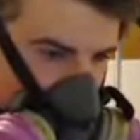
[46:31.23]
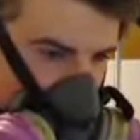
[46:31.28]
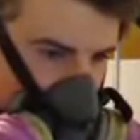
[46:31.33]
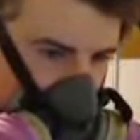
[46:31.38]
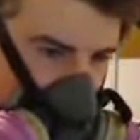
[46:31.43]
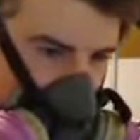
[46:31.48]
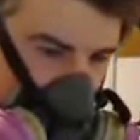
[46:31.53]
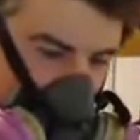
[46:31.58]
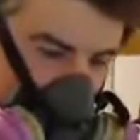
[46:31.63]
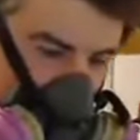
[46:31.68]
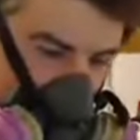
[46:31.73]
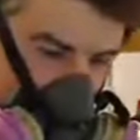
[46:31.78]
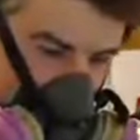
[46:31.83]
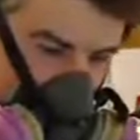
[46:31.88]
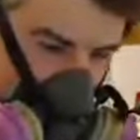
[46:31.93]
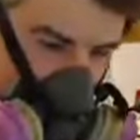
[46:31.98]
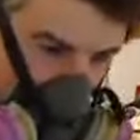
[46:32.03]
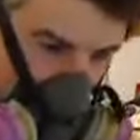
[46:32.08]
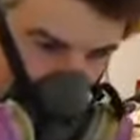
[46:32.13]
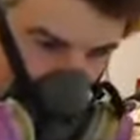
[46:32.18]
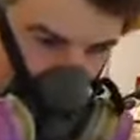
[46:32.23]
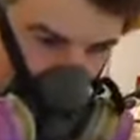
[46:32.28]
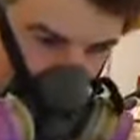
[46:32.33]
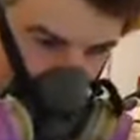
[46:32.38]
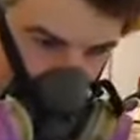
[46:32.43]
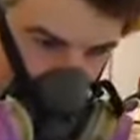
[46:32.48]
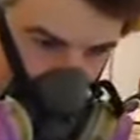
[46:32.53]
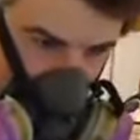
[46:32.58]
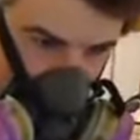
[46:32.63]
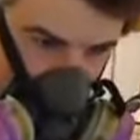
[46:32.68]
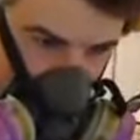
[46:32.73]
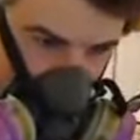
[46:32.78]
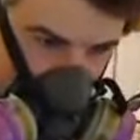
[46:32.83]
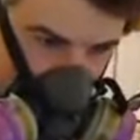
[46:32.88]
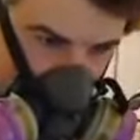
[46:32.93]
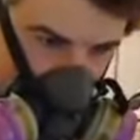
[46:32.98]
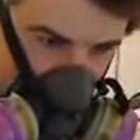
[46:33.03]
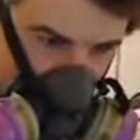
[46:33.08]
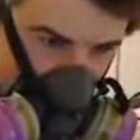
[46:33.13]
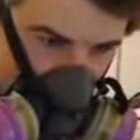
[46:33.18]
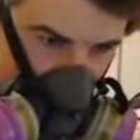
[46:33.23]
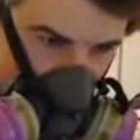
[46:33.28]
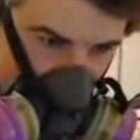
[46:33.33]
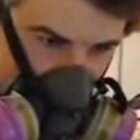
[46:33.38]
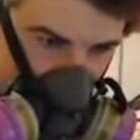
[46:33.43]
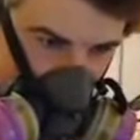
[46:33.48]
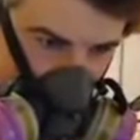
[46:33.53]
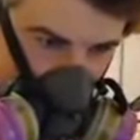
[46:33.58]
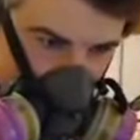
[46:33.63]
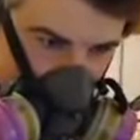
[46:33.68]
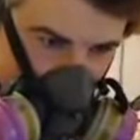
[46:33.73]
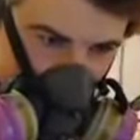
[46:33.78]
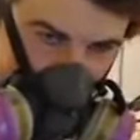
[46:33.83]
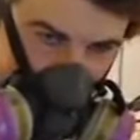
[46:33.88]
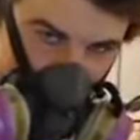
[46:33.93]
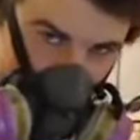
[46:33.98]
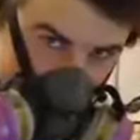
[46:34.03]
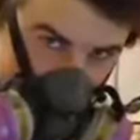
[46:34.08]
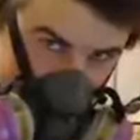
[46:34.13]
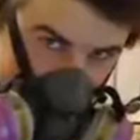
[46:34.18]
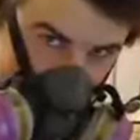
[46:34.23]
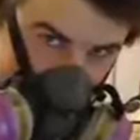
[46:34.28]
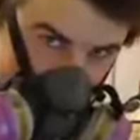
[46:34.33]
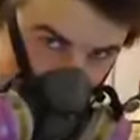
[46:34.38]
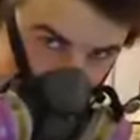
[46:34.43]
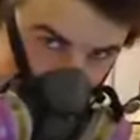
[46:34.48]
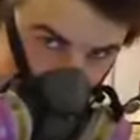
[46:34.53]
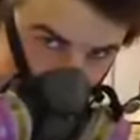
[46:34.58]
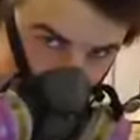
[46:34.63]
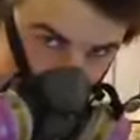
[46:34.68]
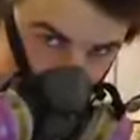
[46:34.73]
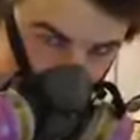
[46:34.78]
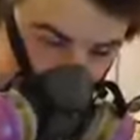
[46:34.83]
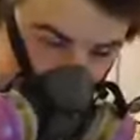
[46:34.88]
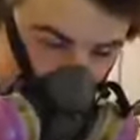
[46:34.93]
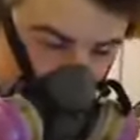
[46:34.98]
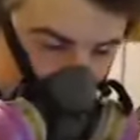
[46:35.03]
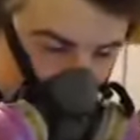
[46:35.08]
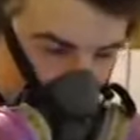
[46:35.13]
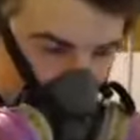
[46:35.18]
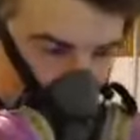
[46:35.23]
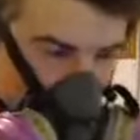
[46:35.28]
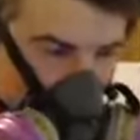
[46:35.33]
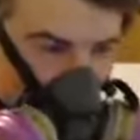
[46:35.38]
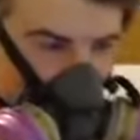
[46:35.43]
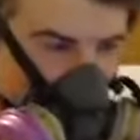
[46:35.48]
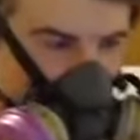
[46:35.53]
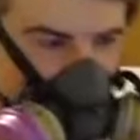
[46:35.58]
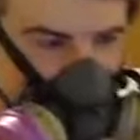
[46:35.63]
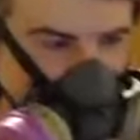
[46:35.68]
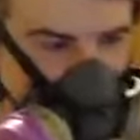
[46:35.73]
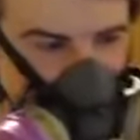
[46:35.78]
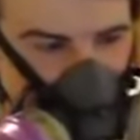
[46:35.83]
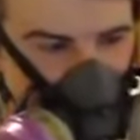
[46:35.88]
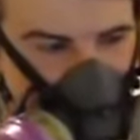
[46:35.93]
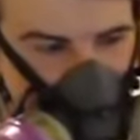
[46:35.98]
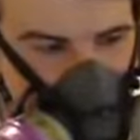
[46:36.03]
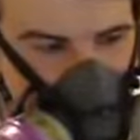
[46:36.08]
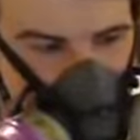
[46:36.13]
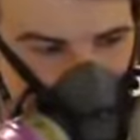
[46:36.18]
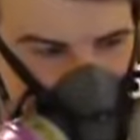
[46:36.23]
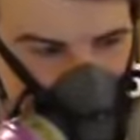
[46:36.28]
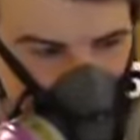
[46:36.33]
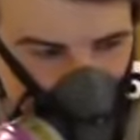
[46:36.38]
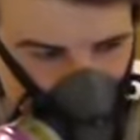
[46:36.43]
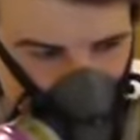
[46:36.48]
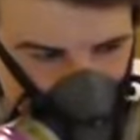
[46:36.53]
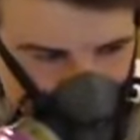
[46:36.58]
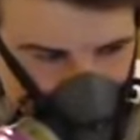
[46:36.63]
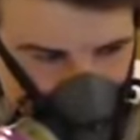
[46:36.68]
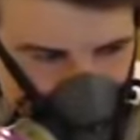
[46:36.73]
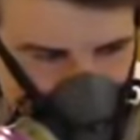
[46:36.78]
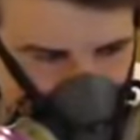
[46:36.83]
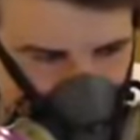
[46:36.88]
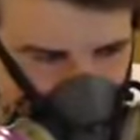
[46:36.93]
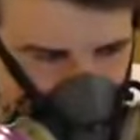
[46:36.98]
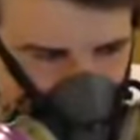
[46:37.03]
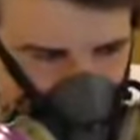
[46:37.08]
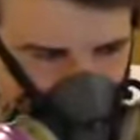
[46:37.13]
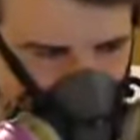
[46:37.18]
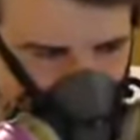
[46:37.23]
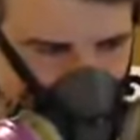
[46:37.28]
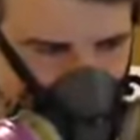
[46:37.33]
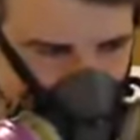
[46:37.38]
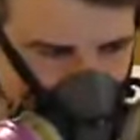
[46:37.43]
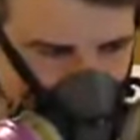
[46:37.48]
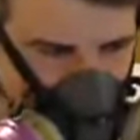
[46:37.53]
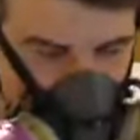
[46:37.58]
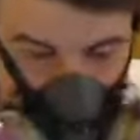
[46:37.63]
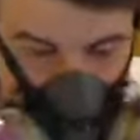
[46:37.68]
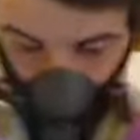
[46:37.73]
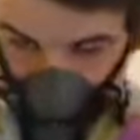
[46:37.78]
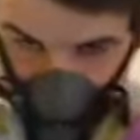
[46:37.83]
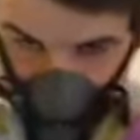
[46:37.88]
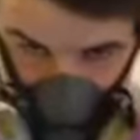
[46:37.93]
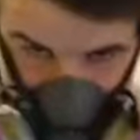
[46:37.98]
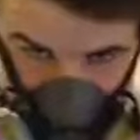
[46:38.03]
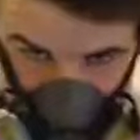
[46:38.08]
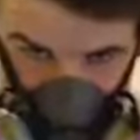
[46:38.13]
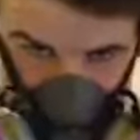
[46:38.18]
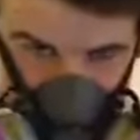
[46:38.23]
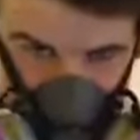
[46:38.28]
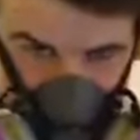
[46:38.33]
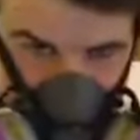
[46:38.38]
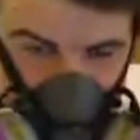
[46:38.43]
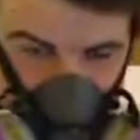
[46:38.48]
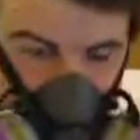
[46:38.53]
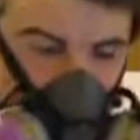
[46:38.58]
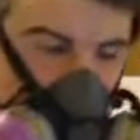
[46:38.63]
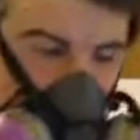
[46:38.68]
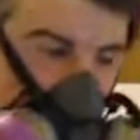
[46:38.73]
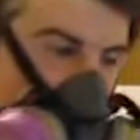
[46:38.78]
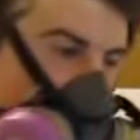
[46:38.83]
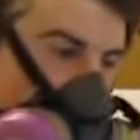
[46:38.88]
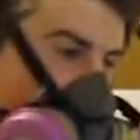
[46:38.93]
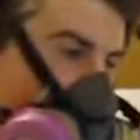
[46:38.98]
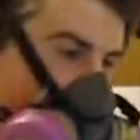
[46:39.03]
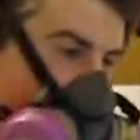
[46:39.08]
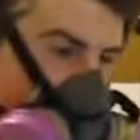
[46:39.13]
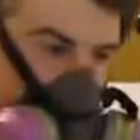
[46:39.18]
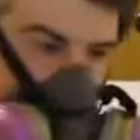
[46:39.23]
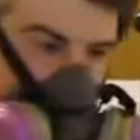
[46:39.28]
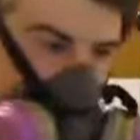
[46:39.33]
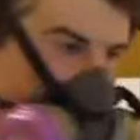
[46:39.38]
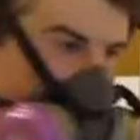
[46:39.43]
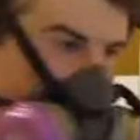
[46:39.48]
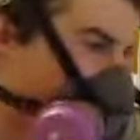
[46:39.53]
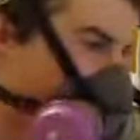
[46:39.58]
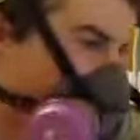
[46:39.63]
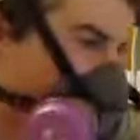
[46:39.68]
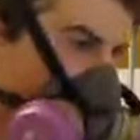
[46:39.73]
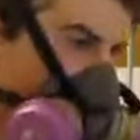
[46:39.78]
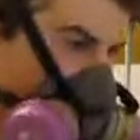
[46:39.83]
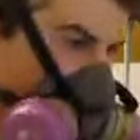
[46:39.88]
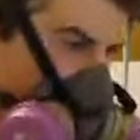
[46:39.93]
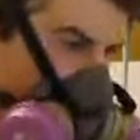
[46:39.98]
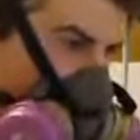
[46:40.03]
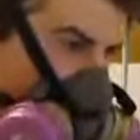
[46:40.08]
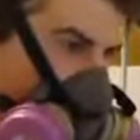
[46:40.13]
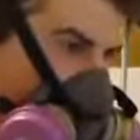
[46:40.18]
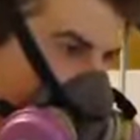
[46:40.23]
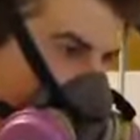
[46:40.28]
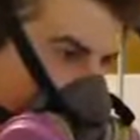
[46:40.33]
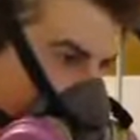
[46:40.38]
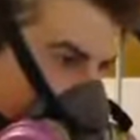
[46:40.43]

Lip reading: may contradict God's teachings. There's a website called Cartoon Crazy, which may or may not